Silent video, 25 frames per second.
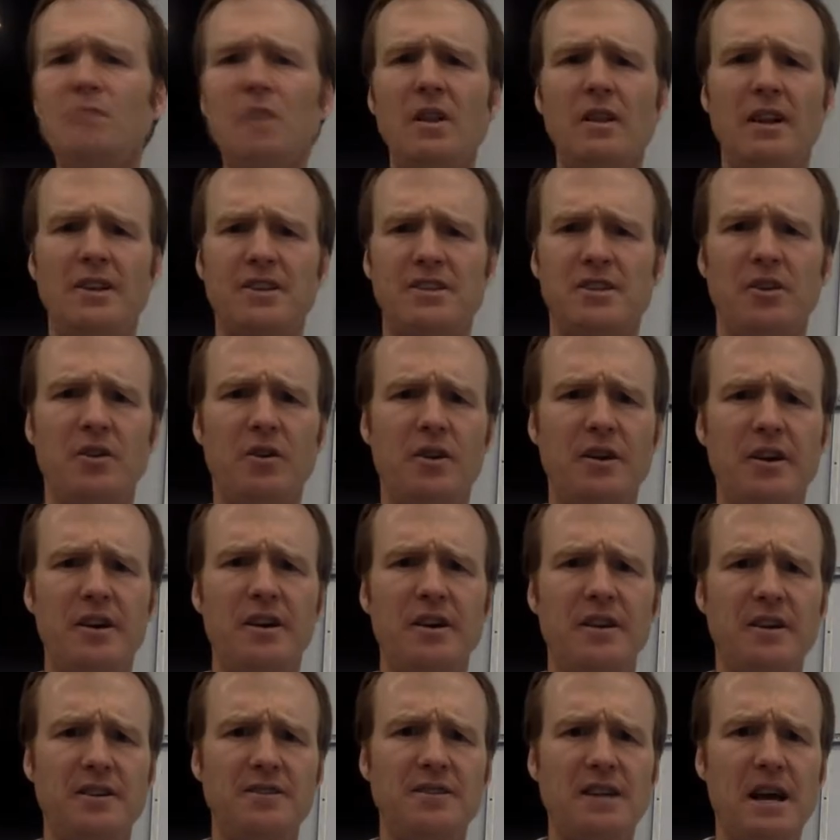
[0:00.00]
Let's look at
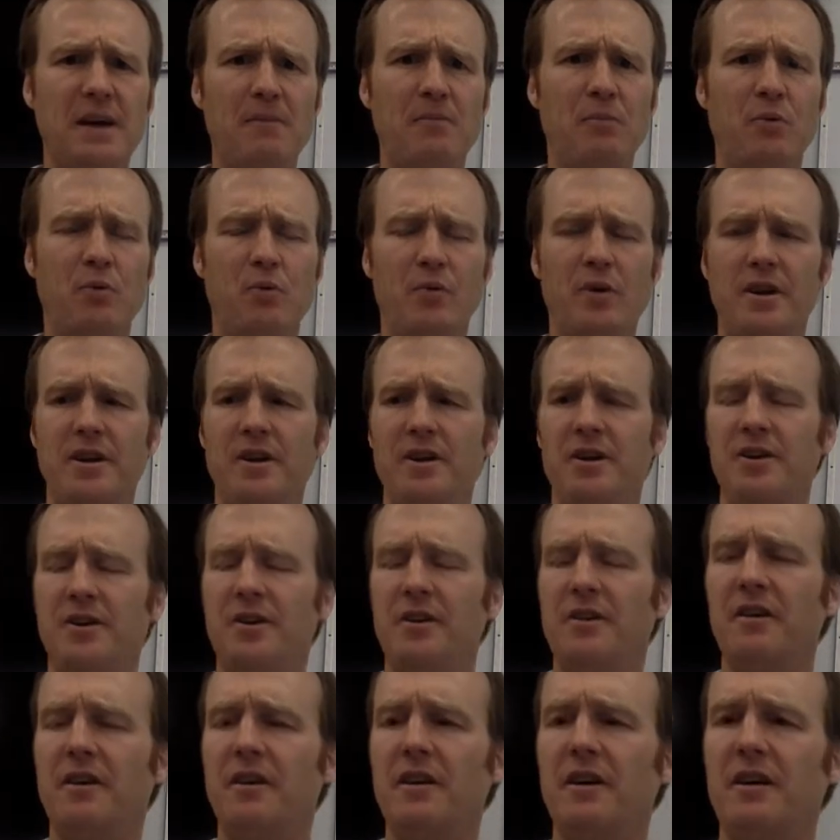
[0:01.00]
an example right
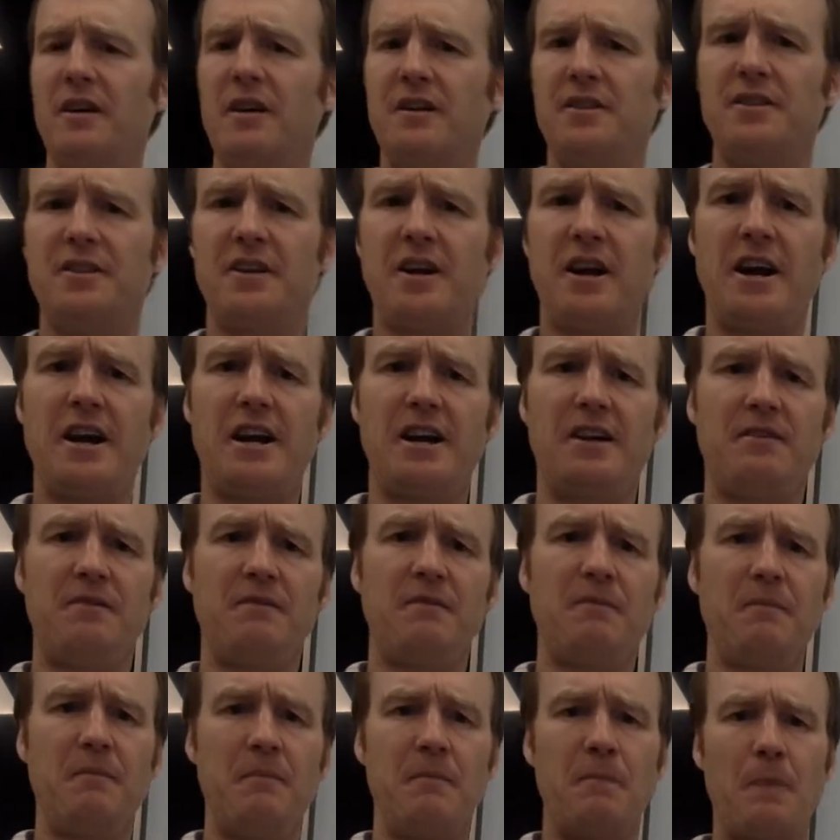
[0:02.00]
here to kind
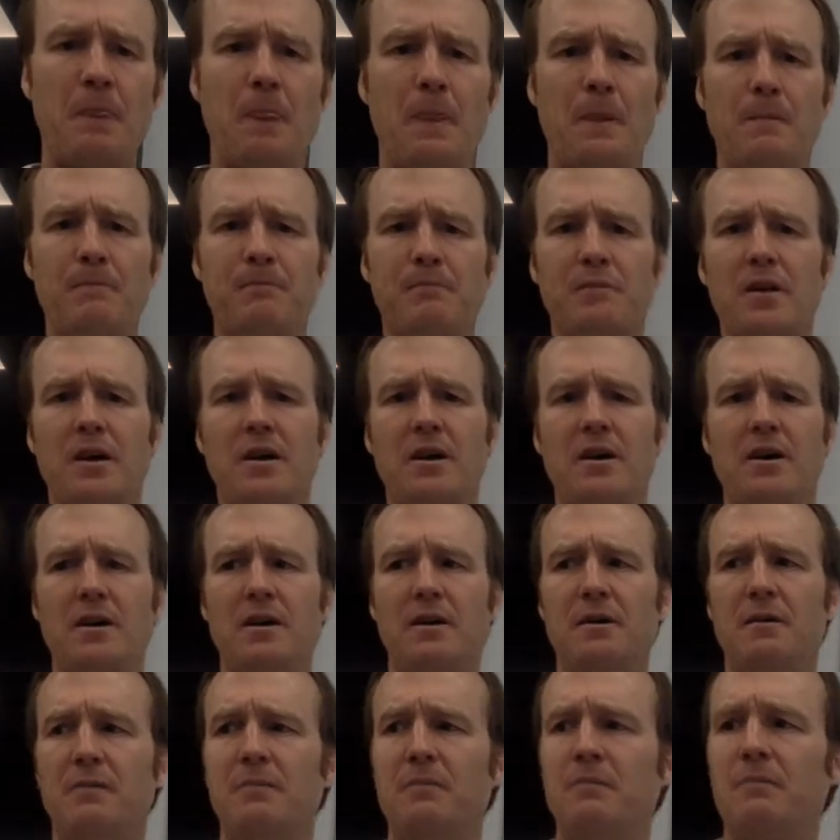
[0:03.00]

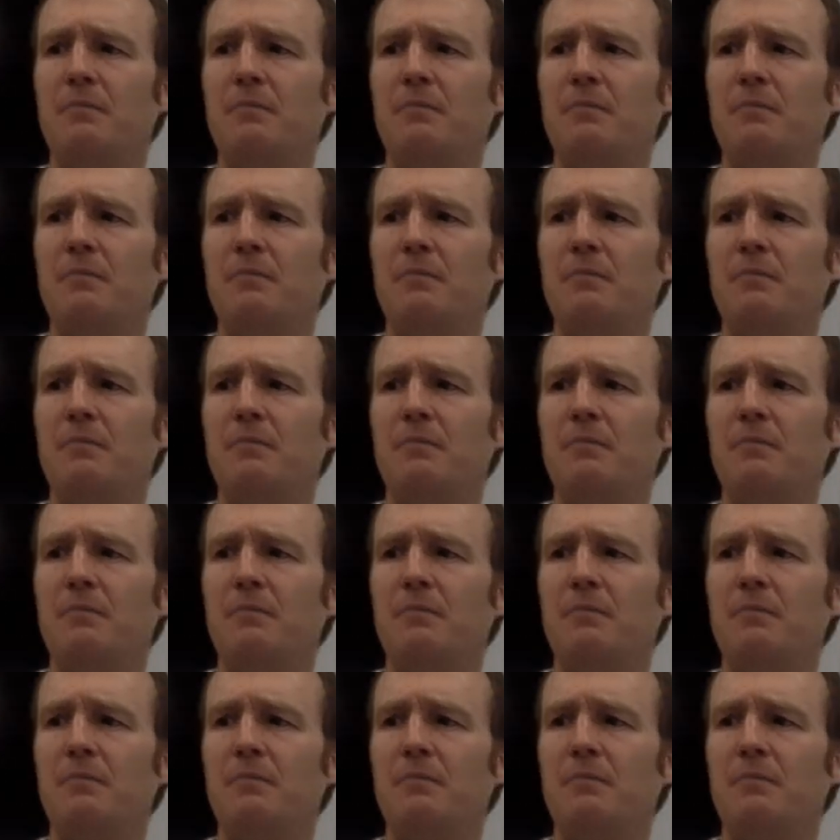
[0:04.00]
of